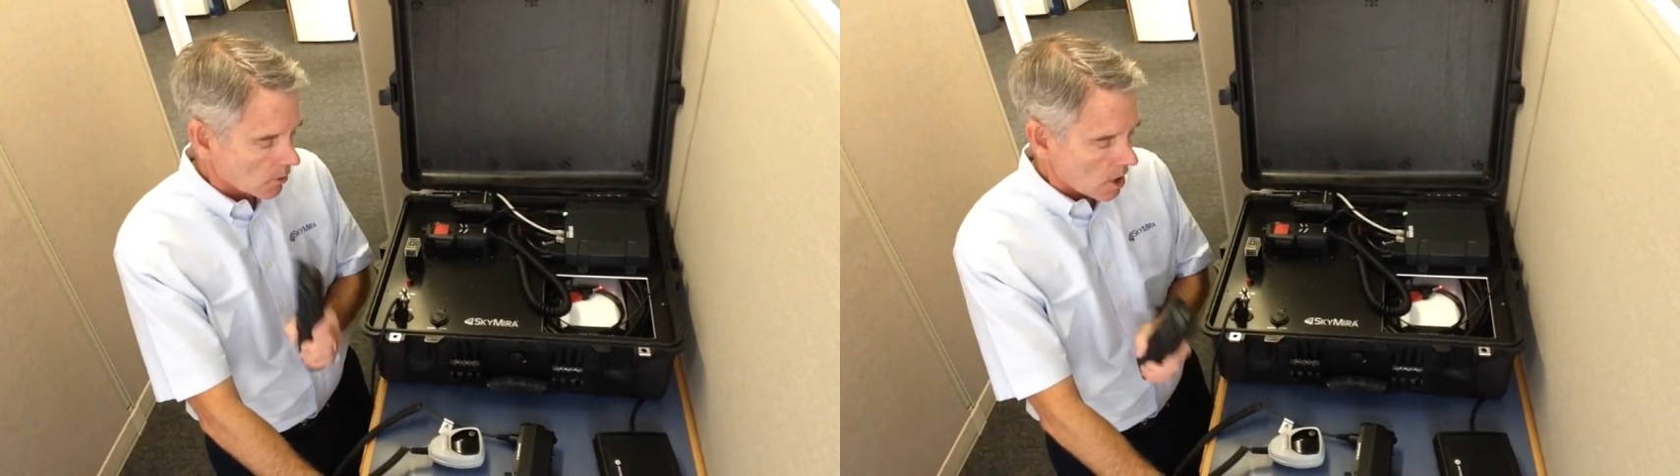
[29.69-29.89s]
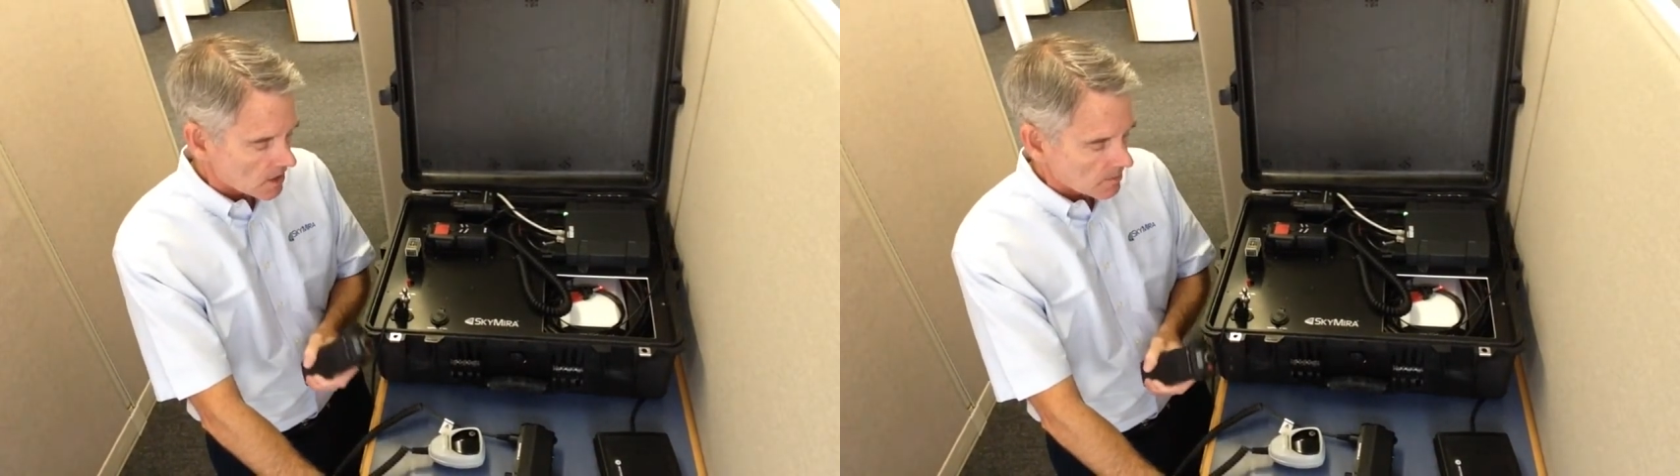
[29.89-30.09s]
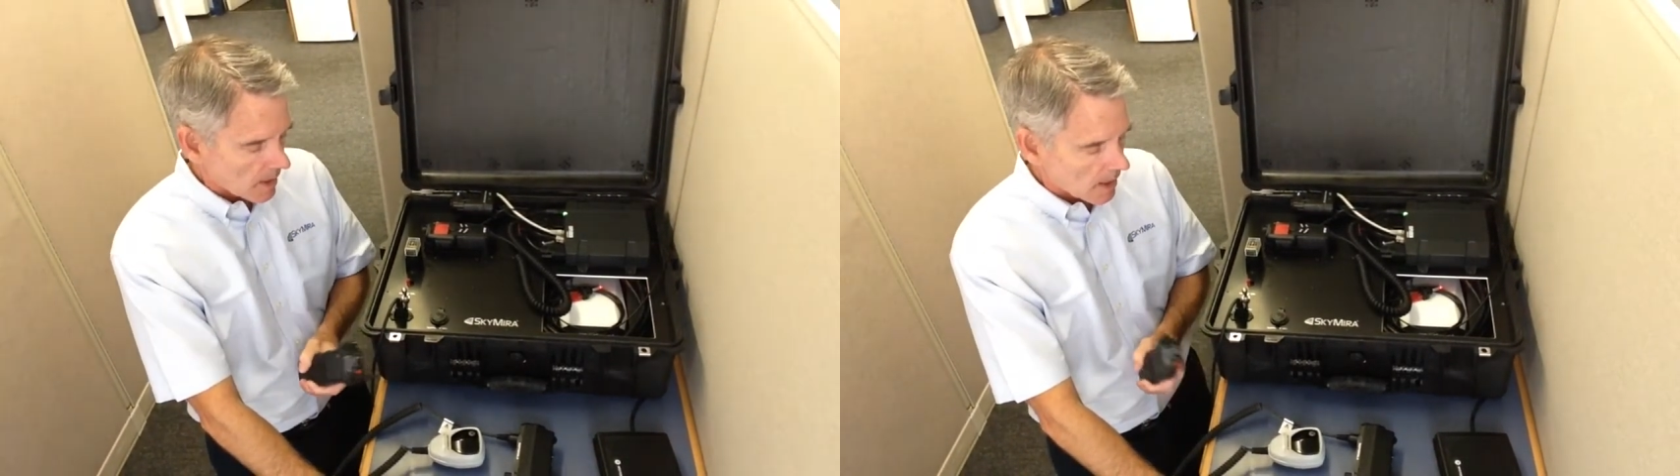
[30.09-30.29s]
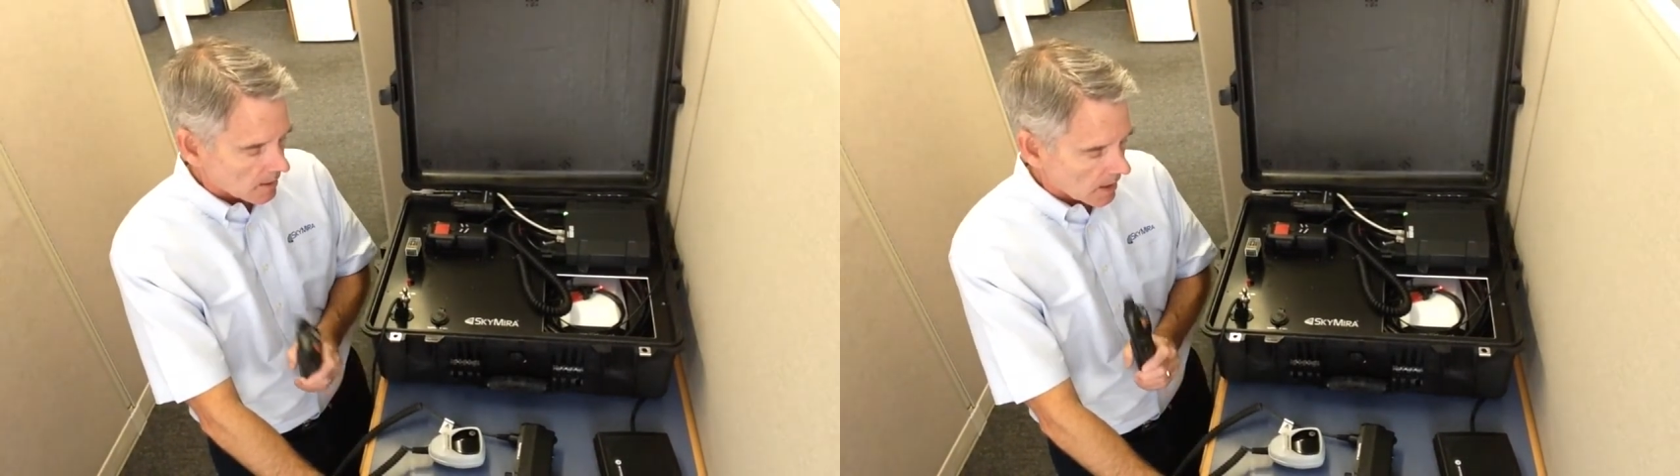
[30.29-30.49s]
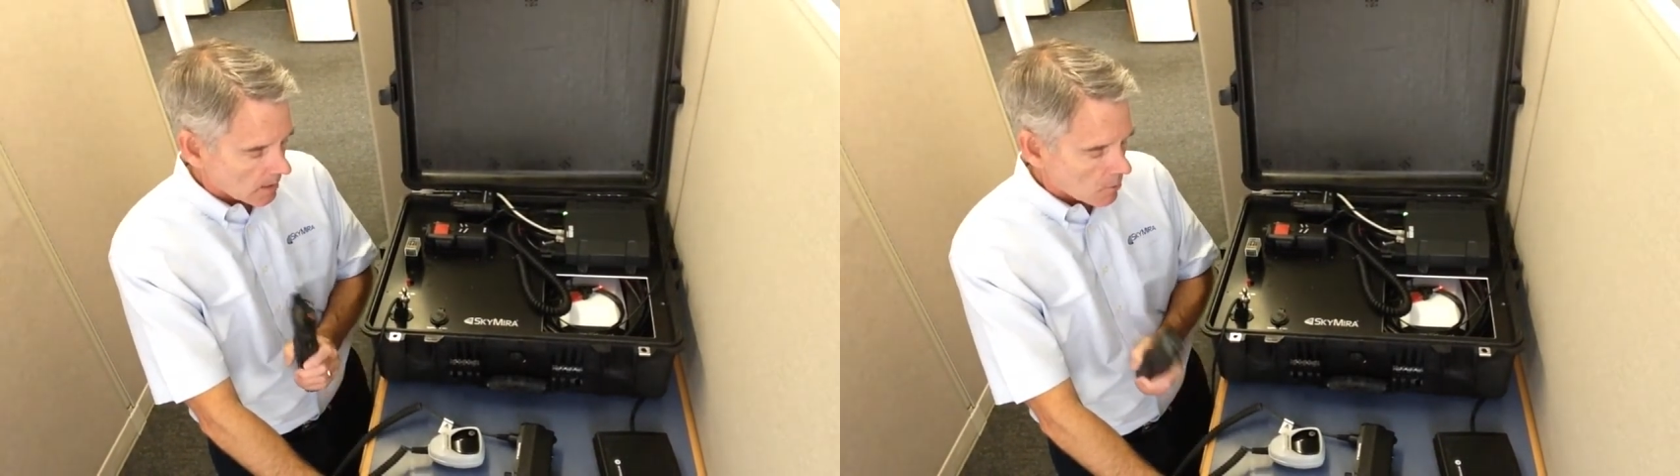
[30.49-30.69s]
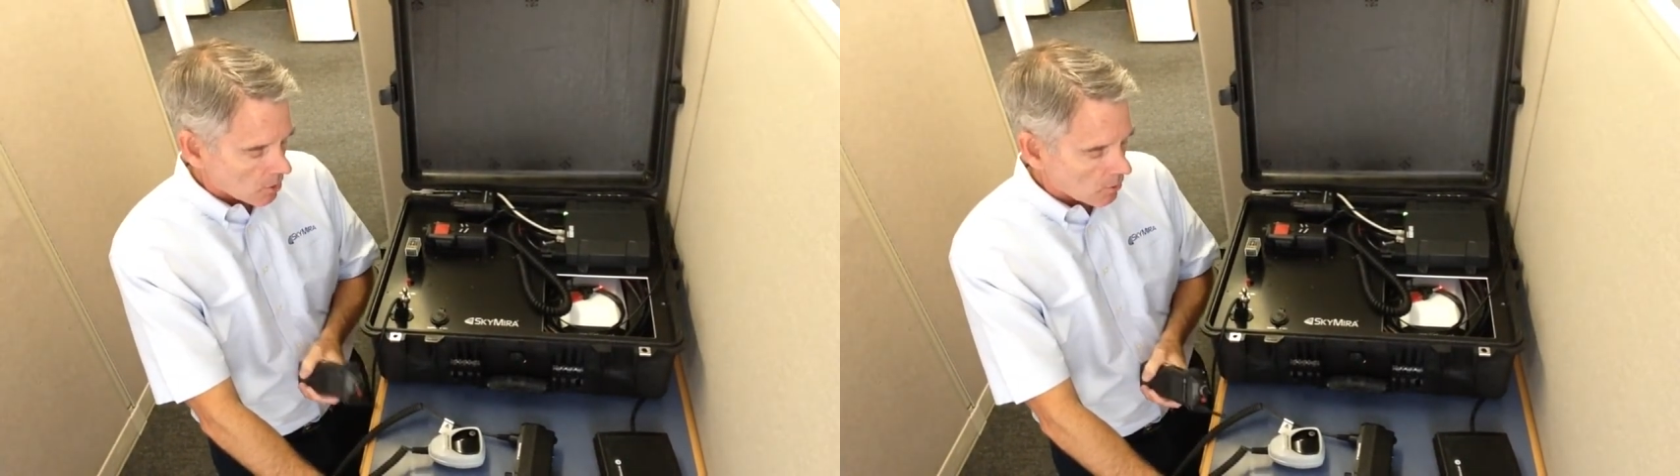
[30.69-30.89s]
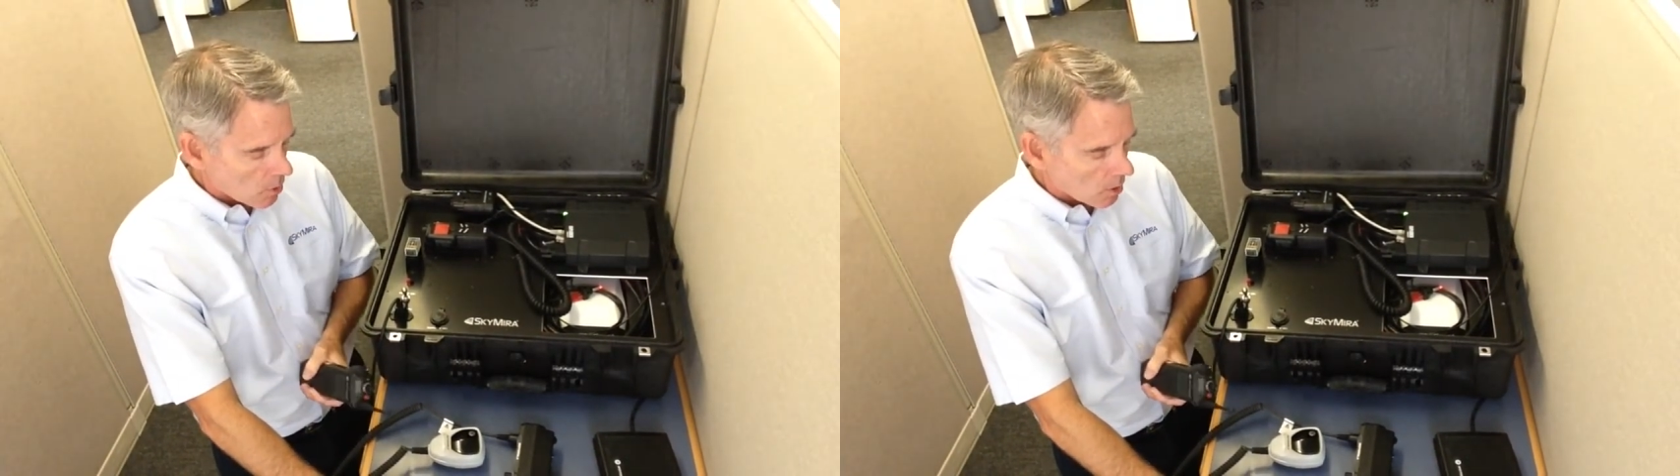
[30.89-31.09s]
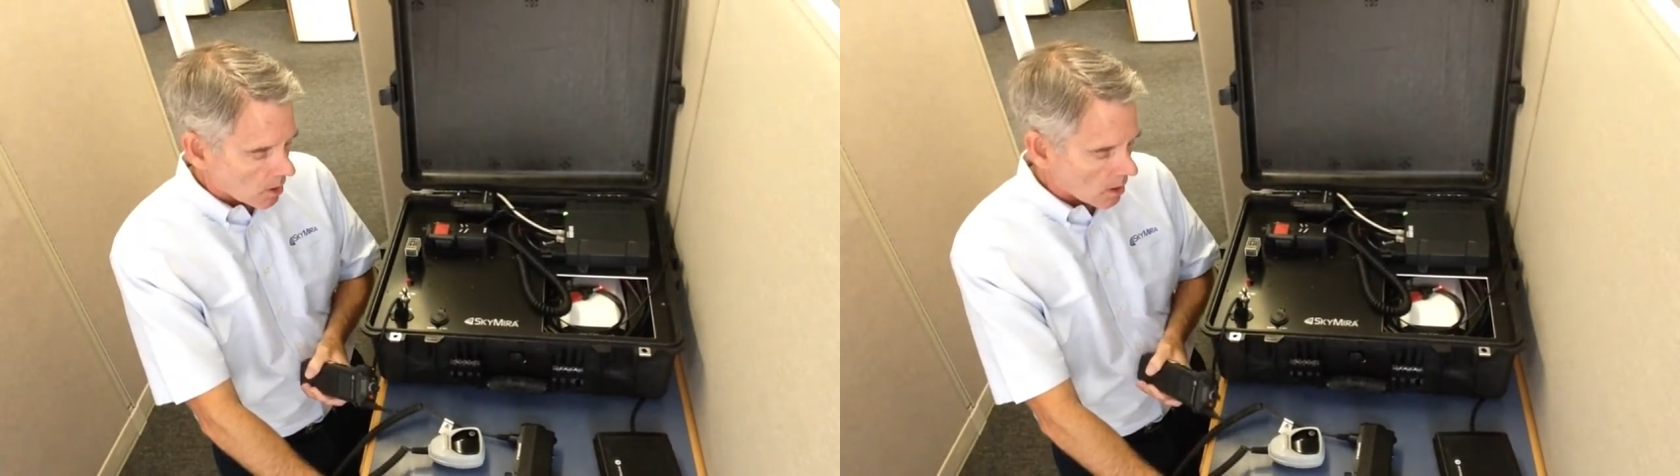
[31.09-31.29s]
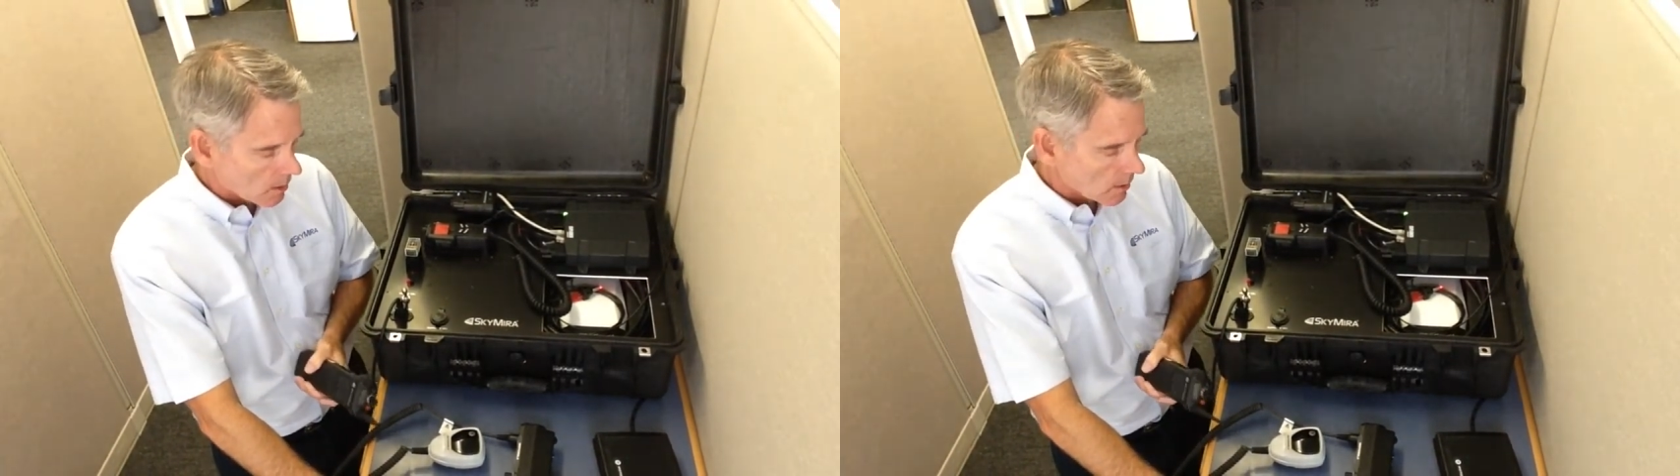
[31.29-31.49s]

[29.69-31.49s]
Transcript: crossband a Motorola